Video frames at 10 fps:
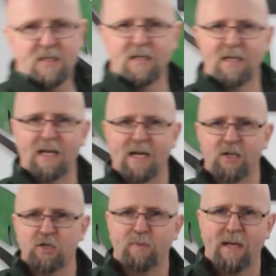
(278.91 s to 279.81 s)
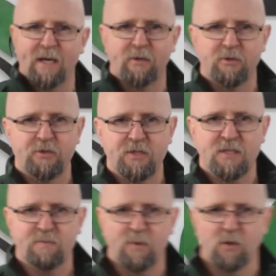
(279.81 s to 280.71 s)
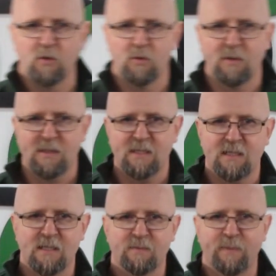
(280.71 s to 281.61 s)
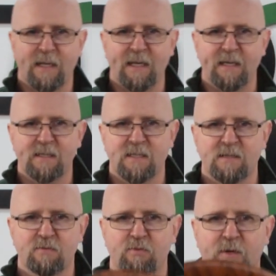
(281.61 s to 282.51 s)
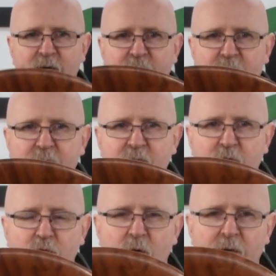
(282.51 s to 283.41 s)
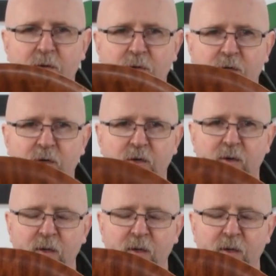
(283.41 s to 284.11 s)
large platters, bowls, plates, whatever you want to turn.